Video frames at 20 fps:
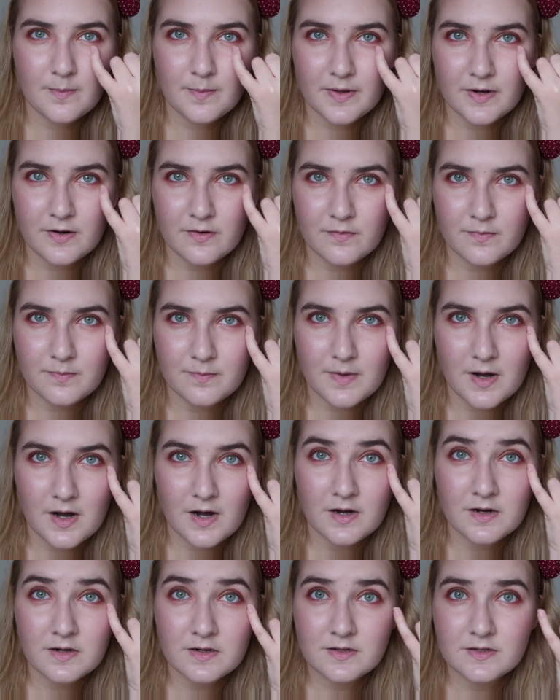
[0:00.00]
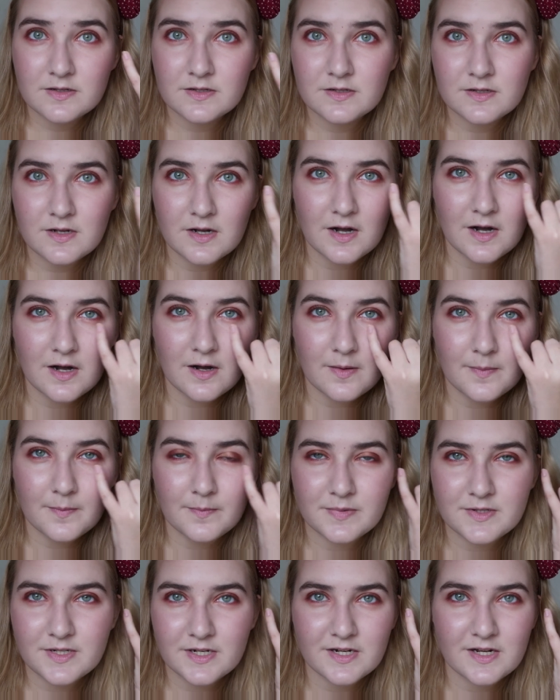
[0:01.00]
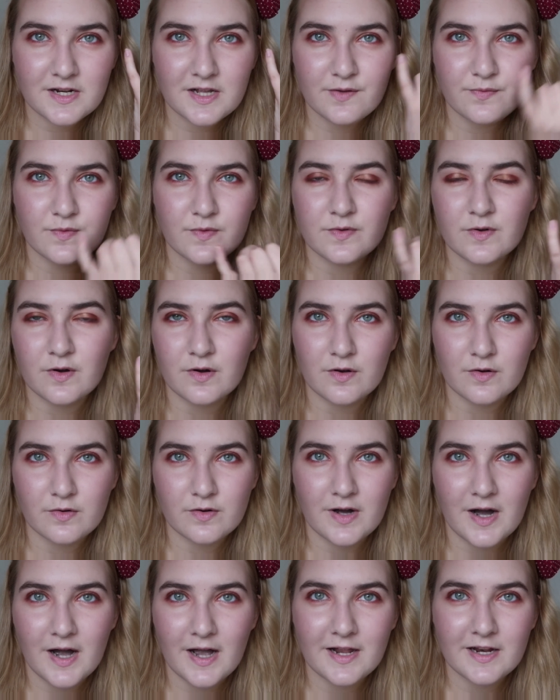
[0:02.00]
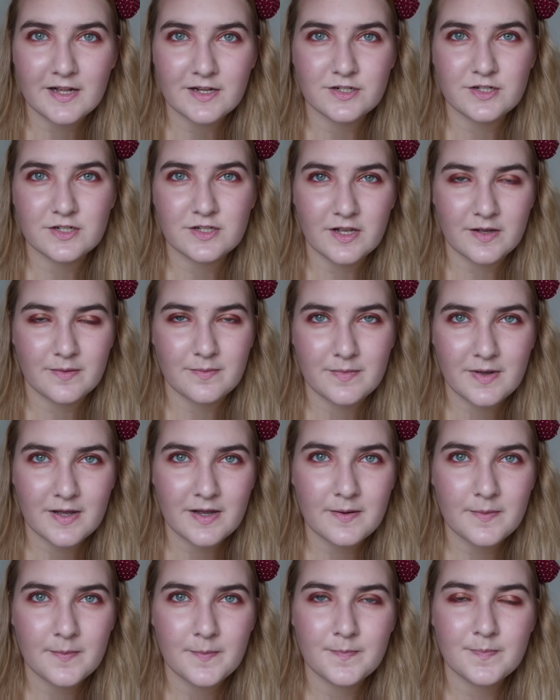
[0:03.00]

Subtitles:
bit of marks, particularly if you've got longer eyelashes like me.